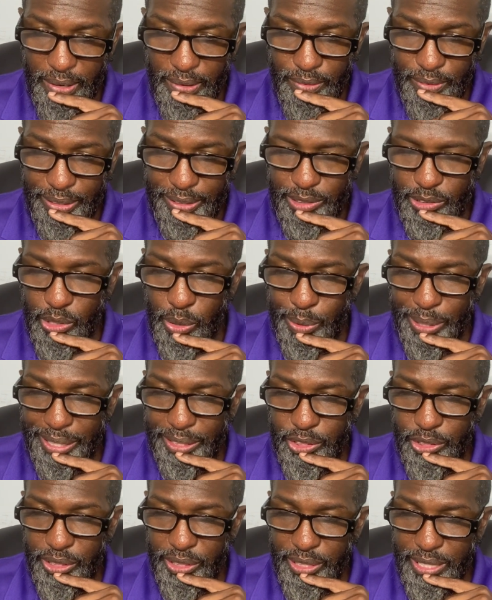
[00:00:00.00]
This
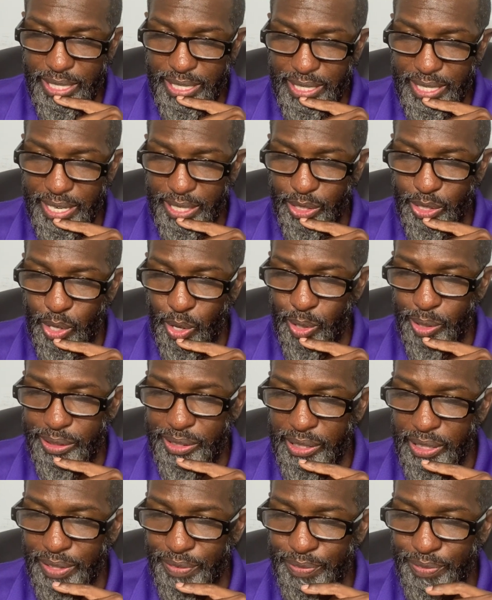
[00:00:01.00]
donation is sent
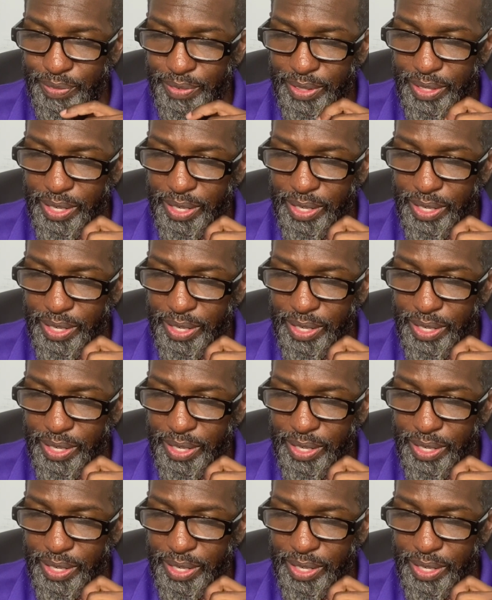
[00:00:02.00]
courtesy of